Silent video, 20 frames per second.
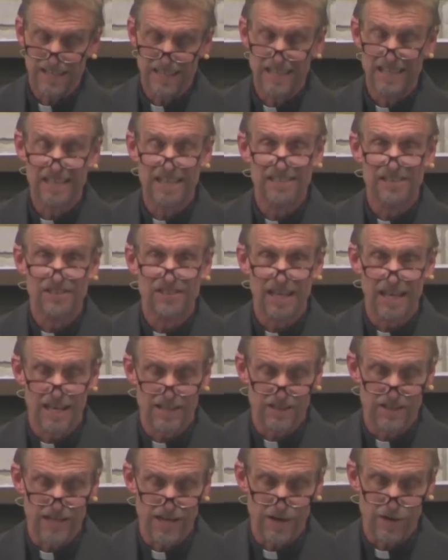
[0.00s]
He
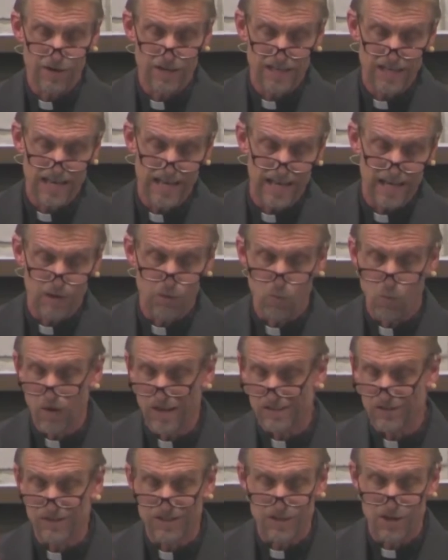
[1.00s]
said their king
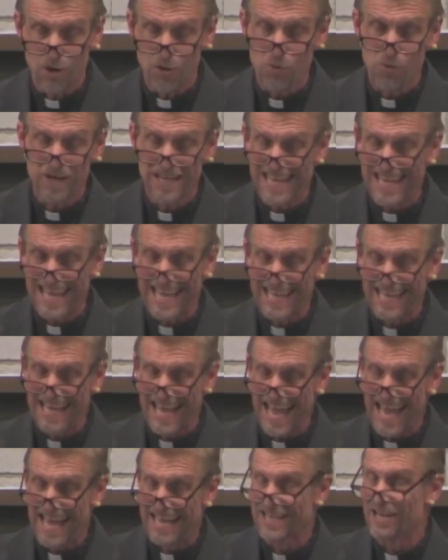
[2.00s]
was no
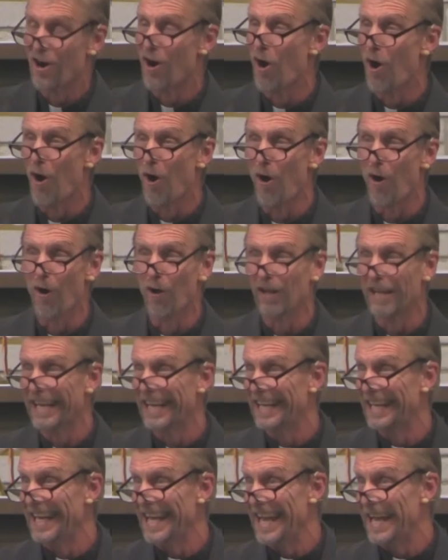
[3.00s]
king at all,
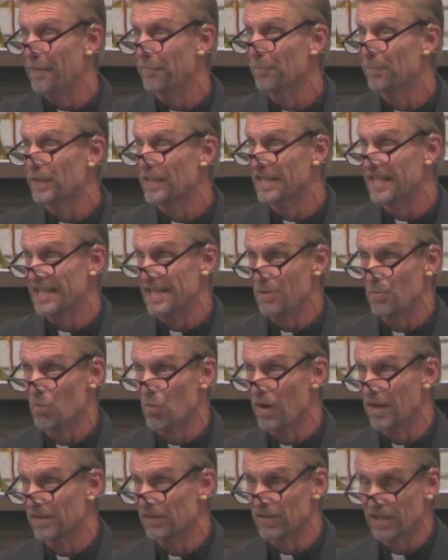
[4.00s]
and empty
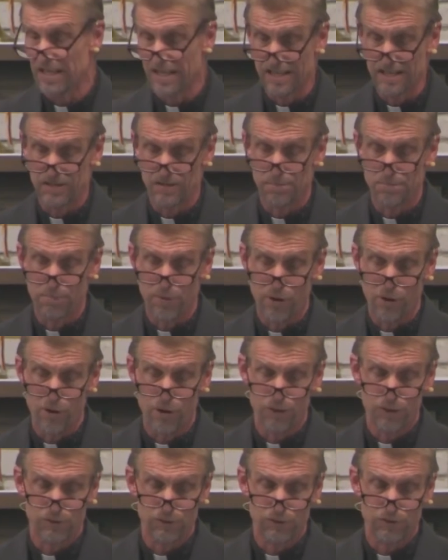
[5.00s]
was his
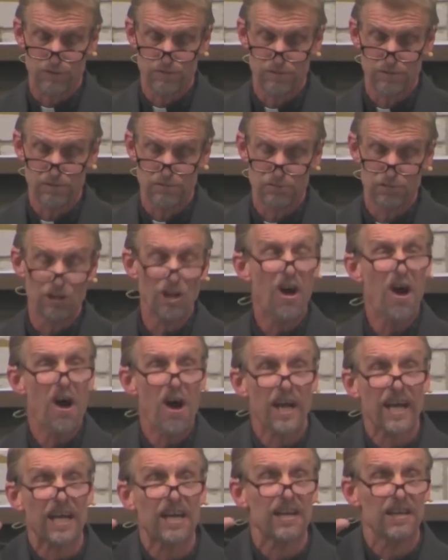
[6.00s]
purse.
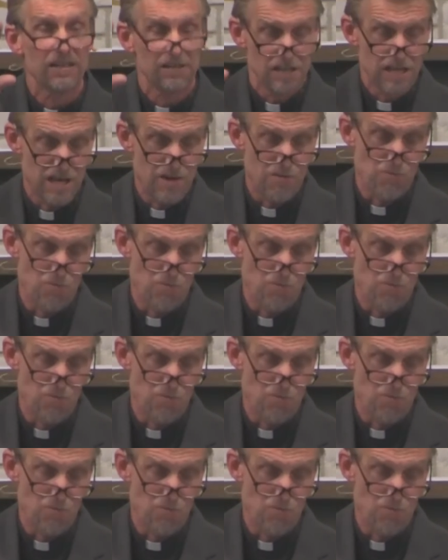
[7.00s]
"Look," he